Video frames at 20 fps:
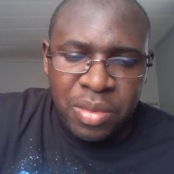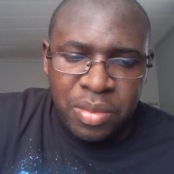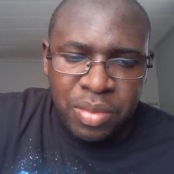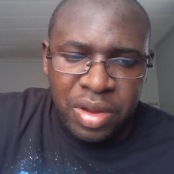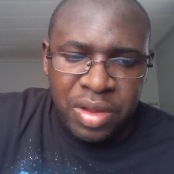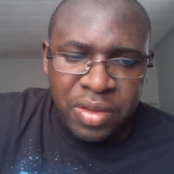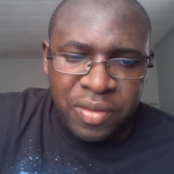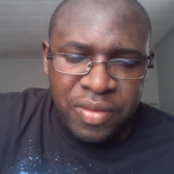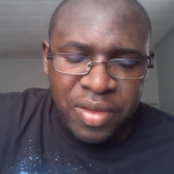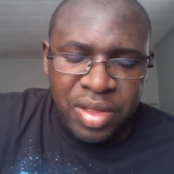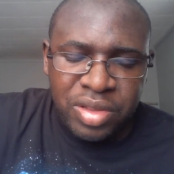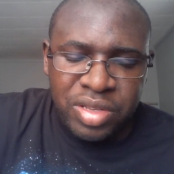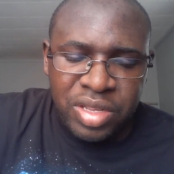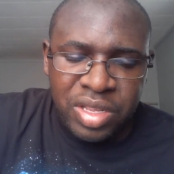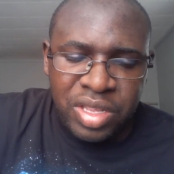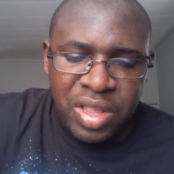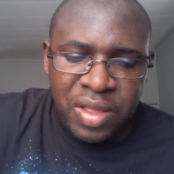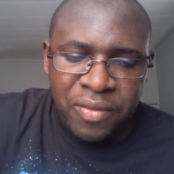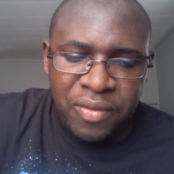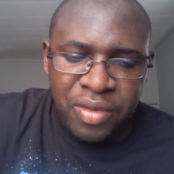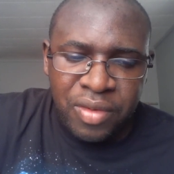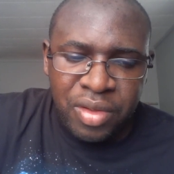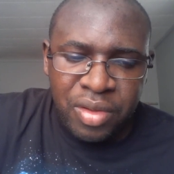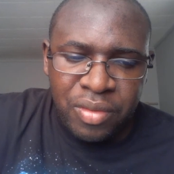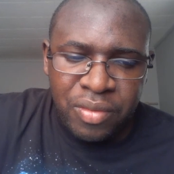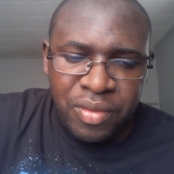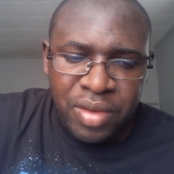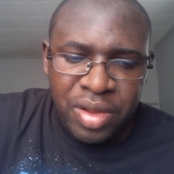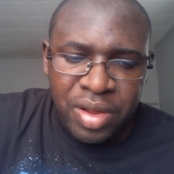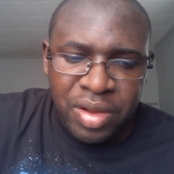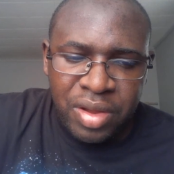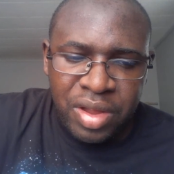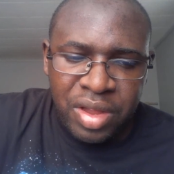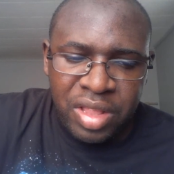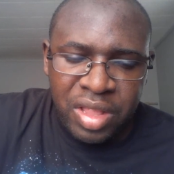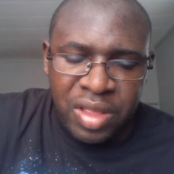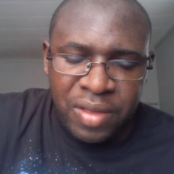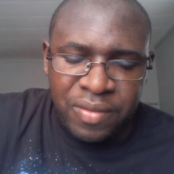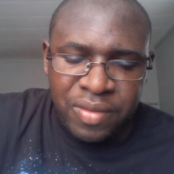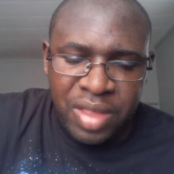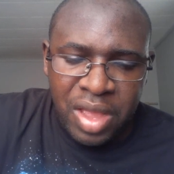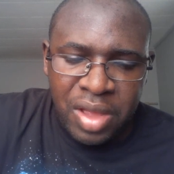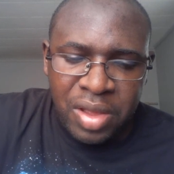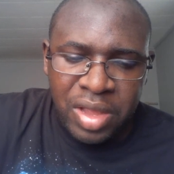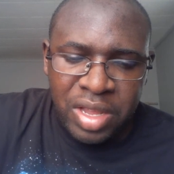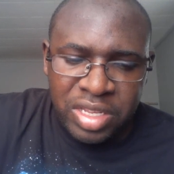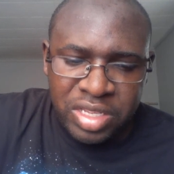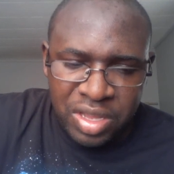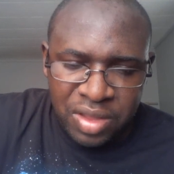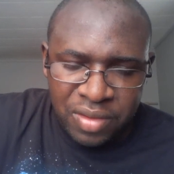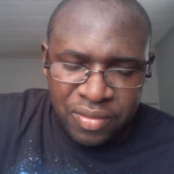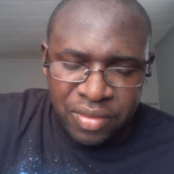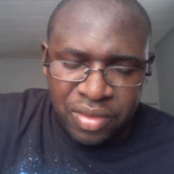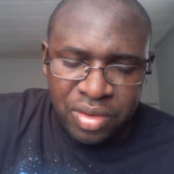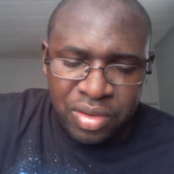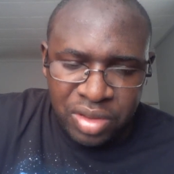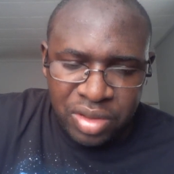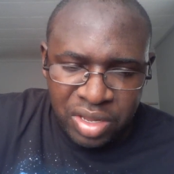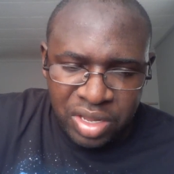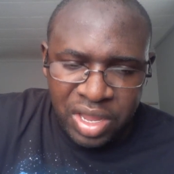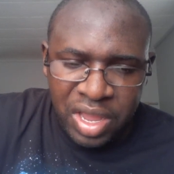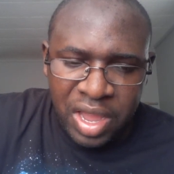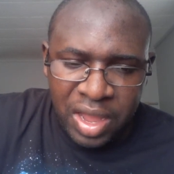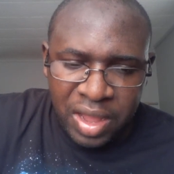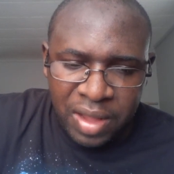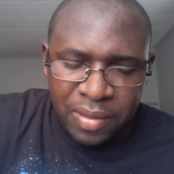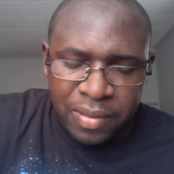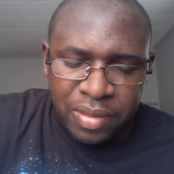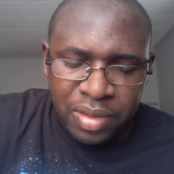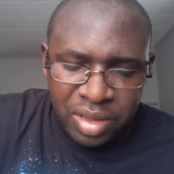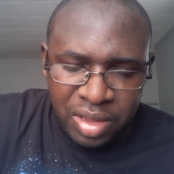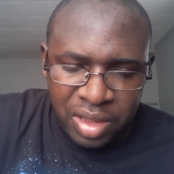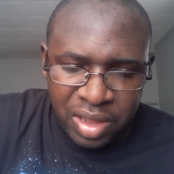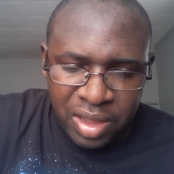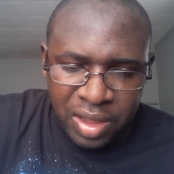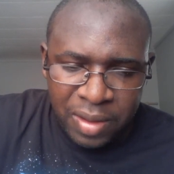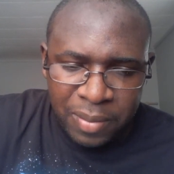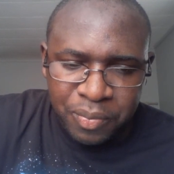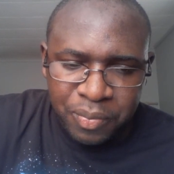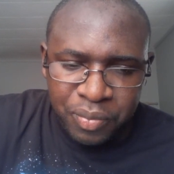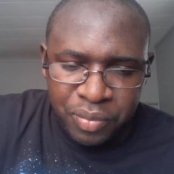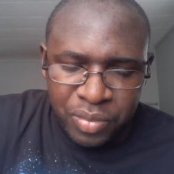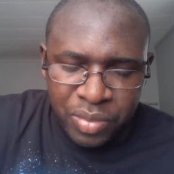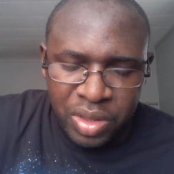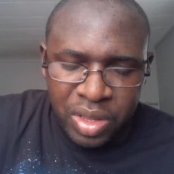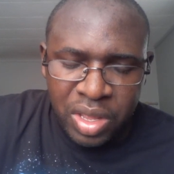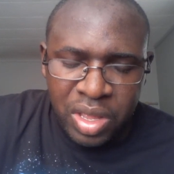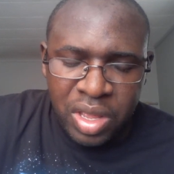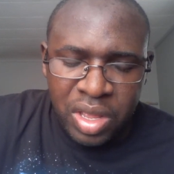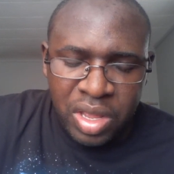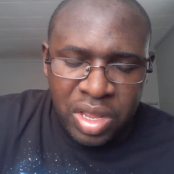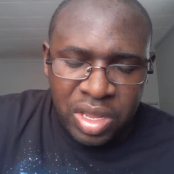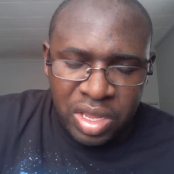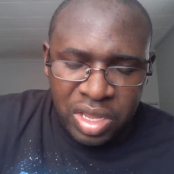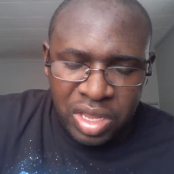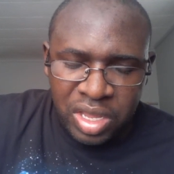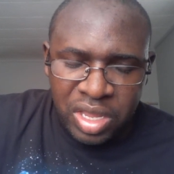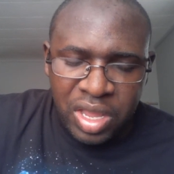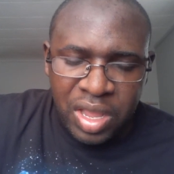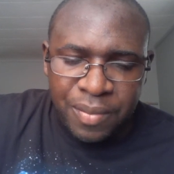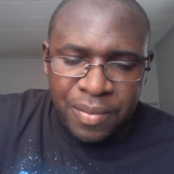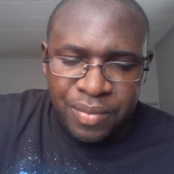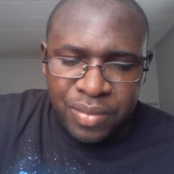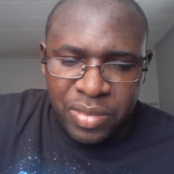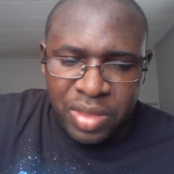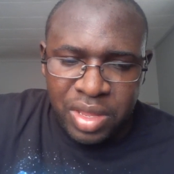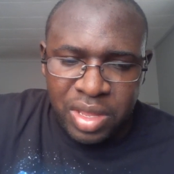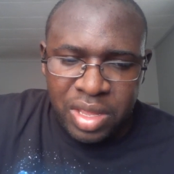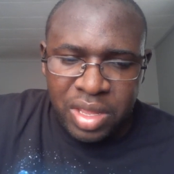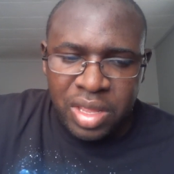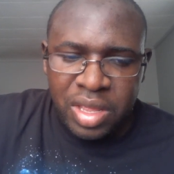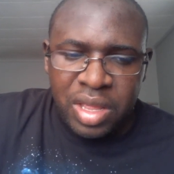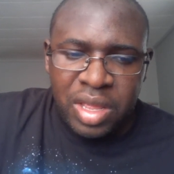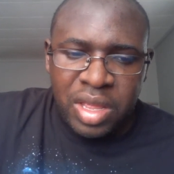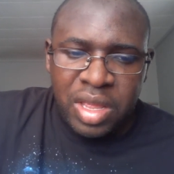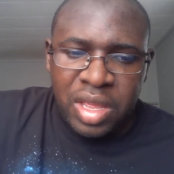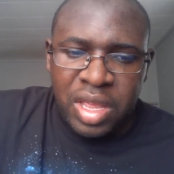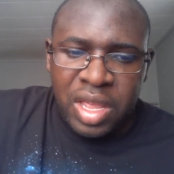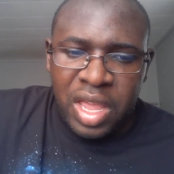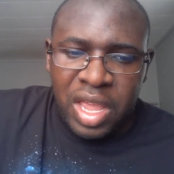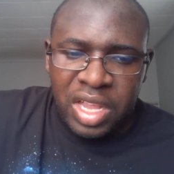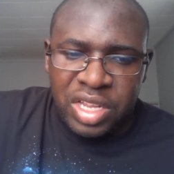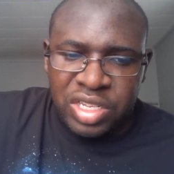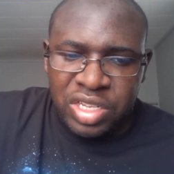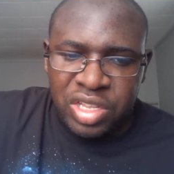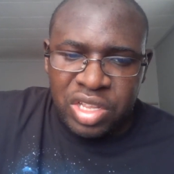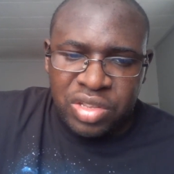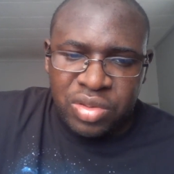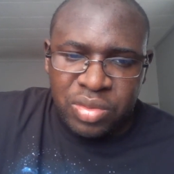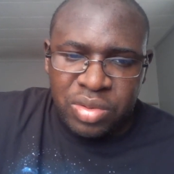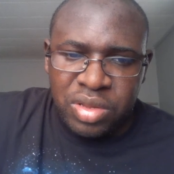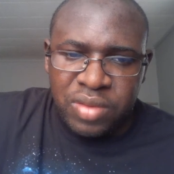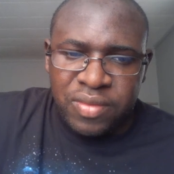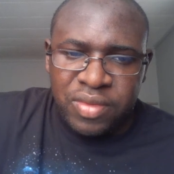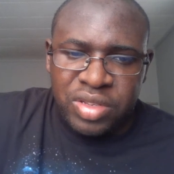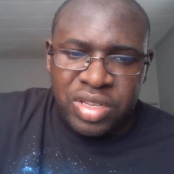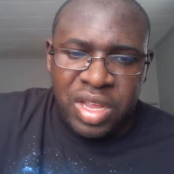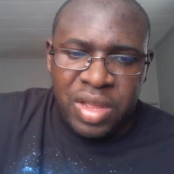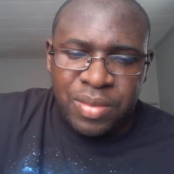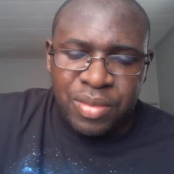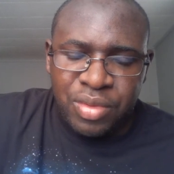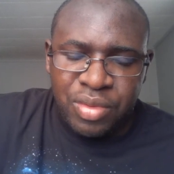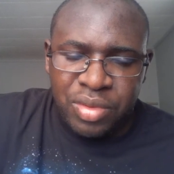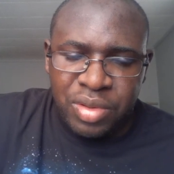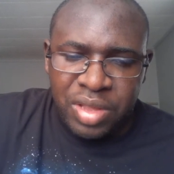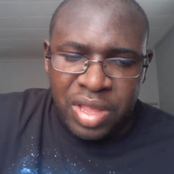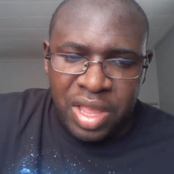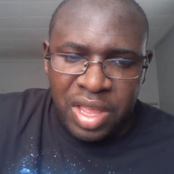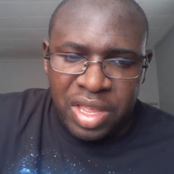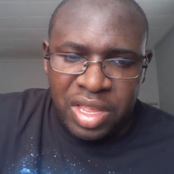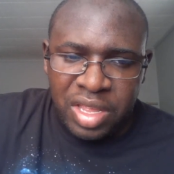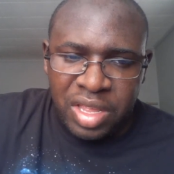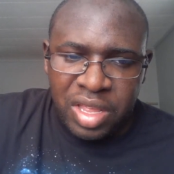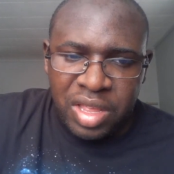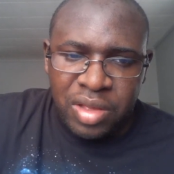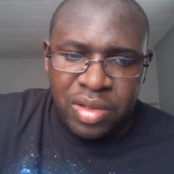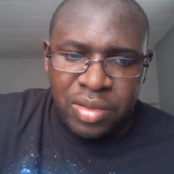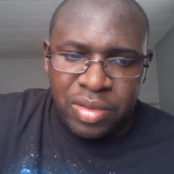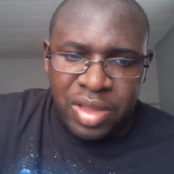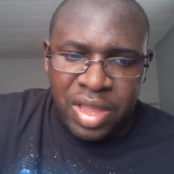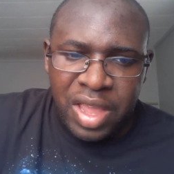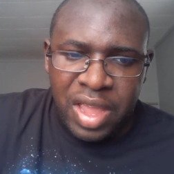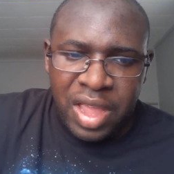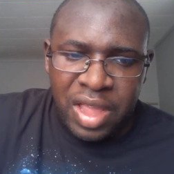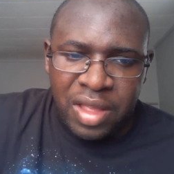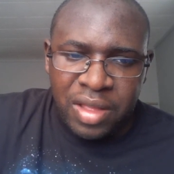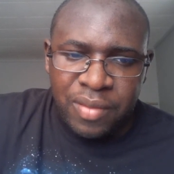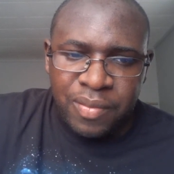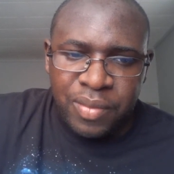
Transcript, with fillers: bring fellows in that feel very left out as ever. Yeah, yeah, yep. And she does a wonderful job doing that. Yeah,